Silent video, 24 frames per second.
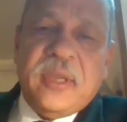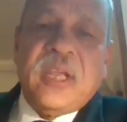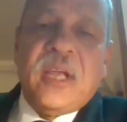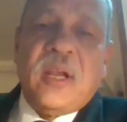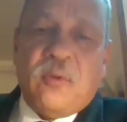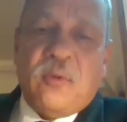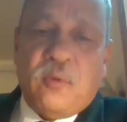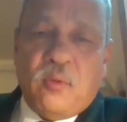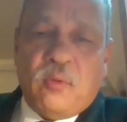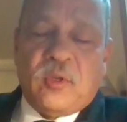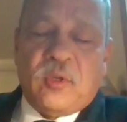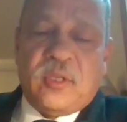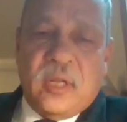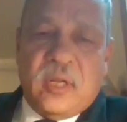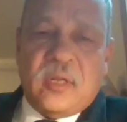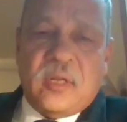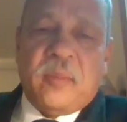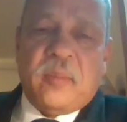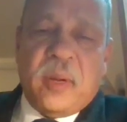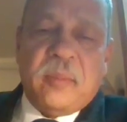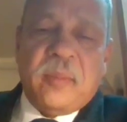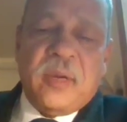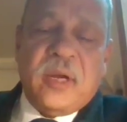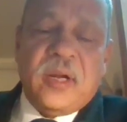PL routes,
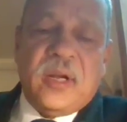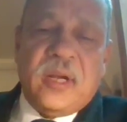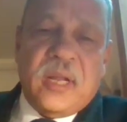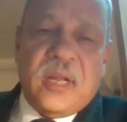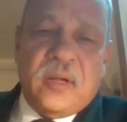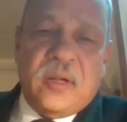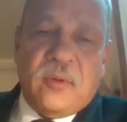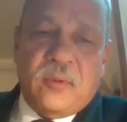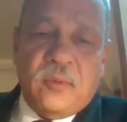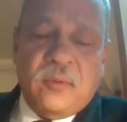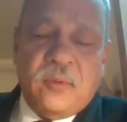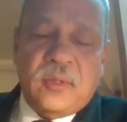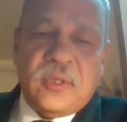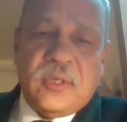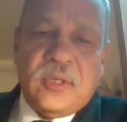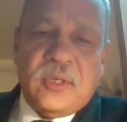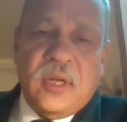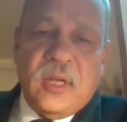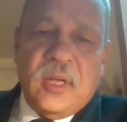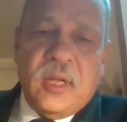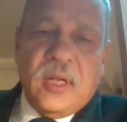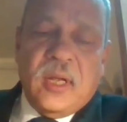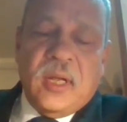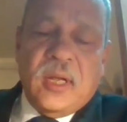the permanent line
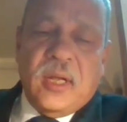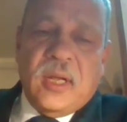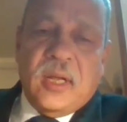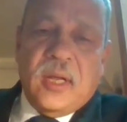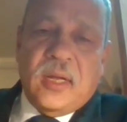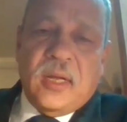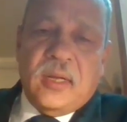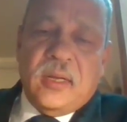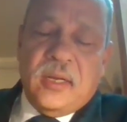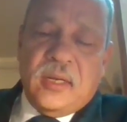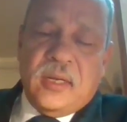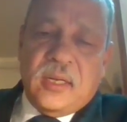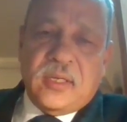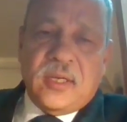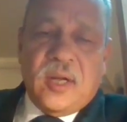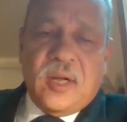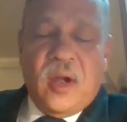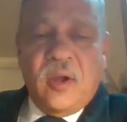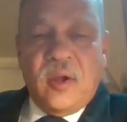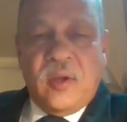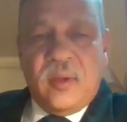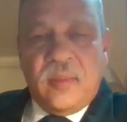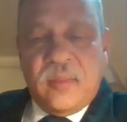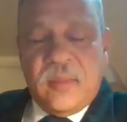routes, it has
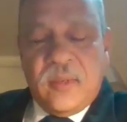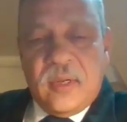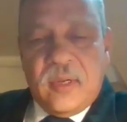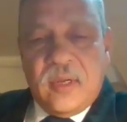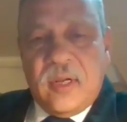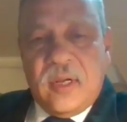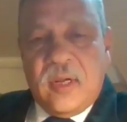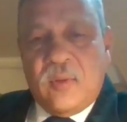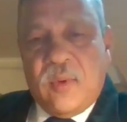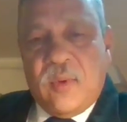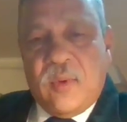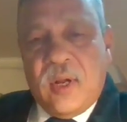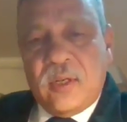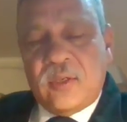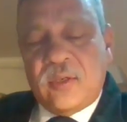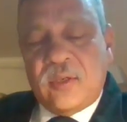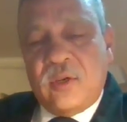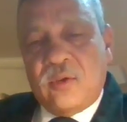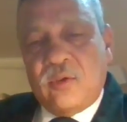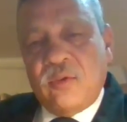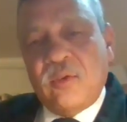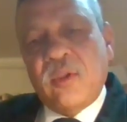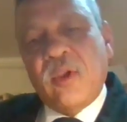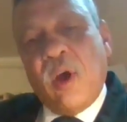now
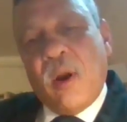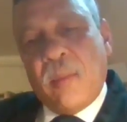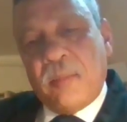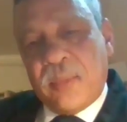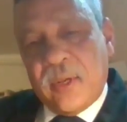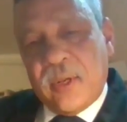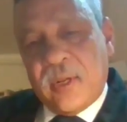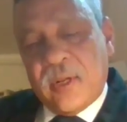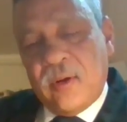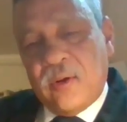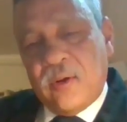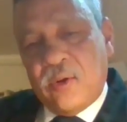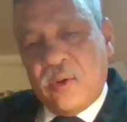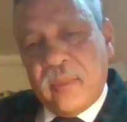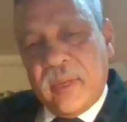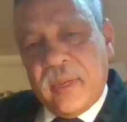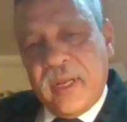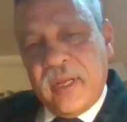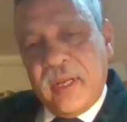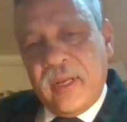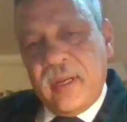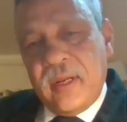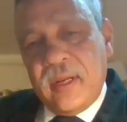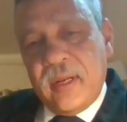advanced into the optical
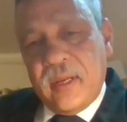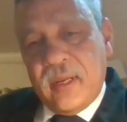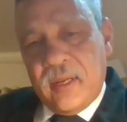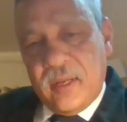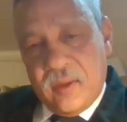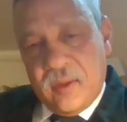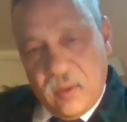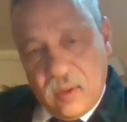domain